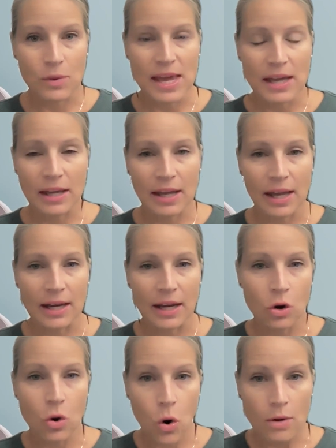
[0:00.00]
that we can
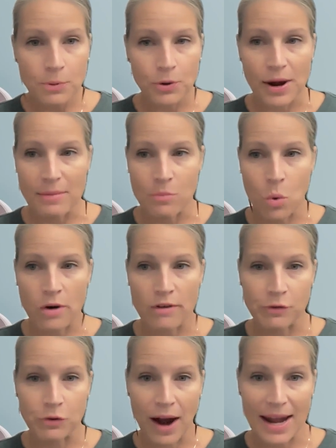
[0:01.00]
incorporate
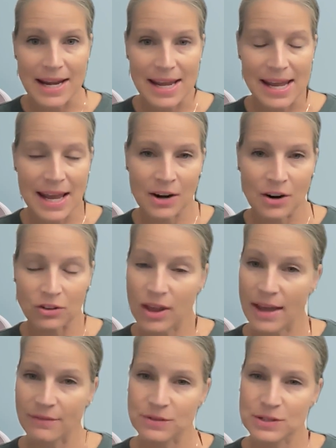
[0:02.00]
more variety in our
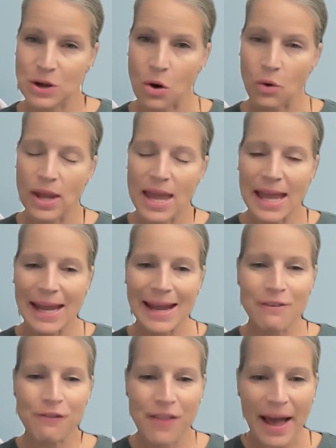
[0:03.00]
life. So
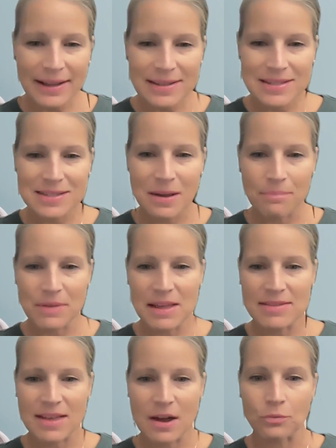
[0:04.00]
if that's
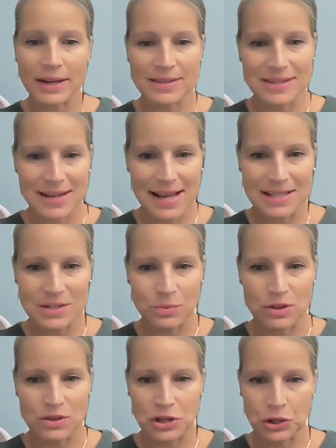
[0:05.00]
something that resonates
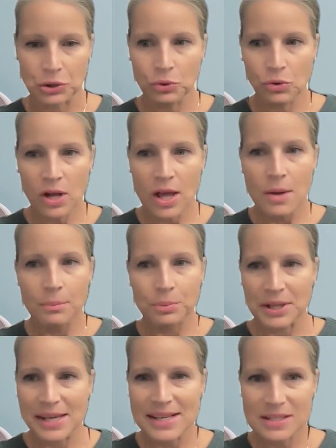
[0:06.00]
with you,
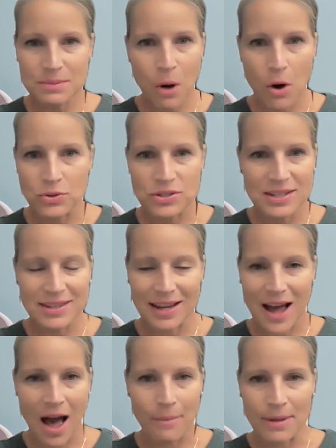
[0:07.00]
please post in the
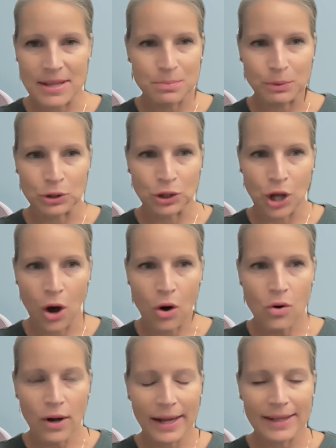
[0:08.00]
comments
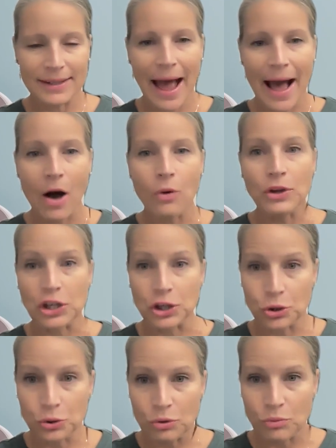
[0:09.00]
below and how
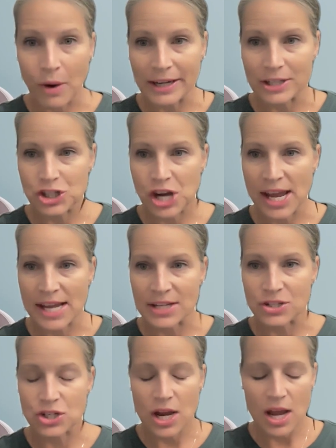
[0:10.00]
you want to
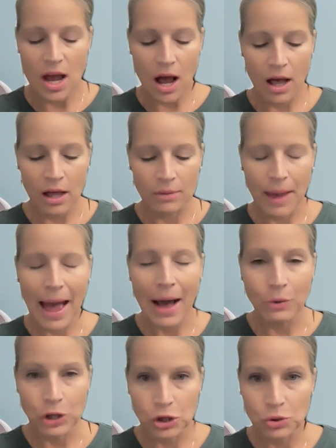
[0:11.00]
change,
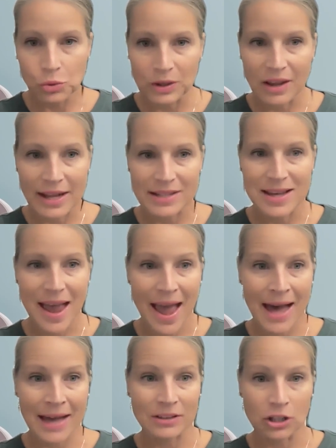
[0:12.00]
how you would like to
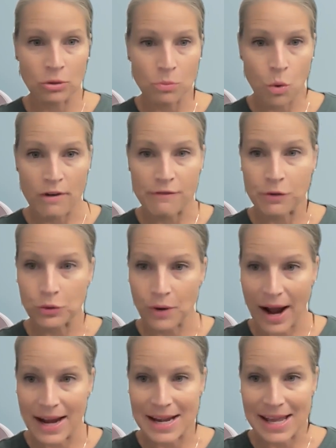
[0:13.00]
add a little more
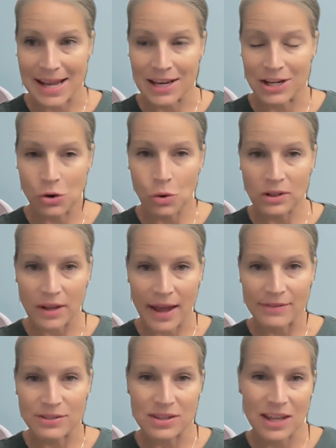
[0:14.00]
variety in your
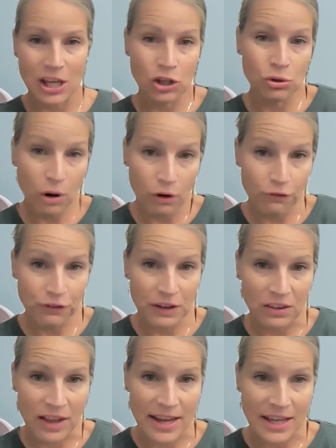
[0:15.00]
life so that you don't
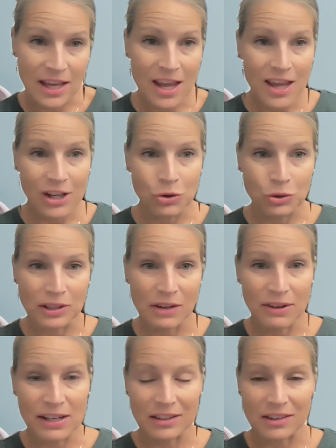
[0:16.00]
feel like you're
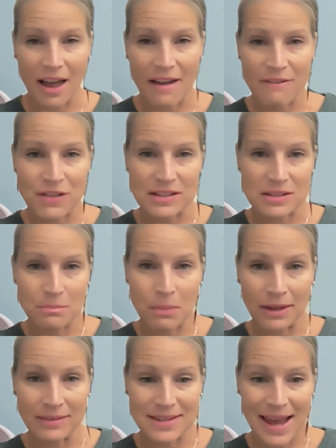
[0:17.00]
living a life that's
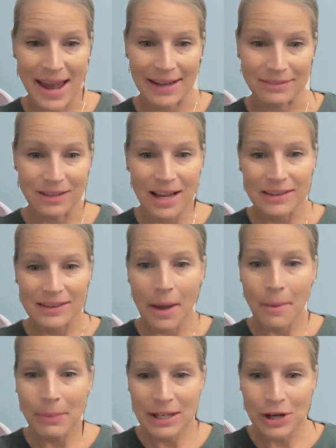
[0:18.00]
mundane.
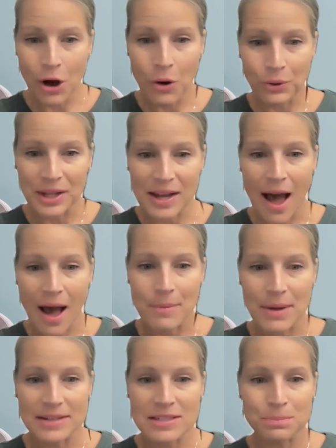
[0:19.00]
Let me know in the
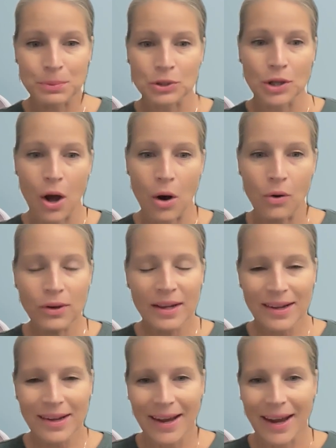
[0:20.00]
comments below.
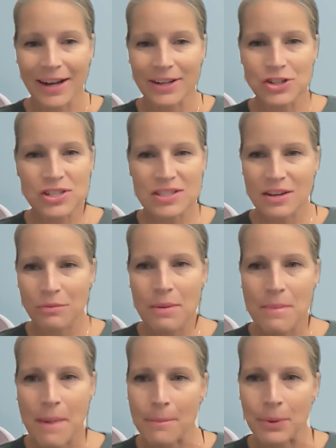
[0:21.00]
And just
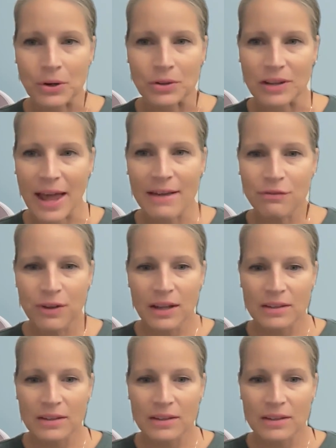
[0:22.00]
remember, life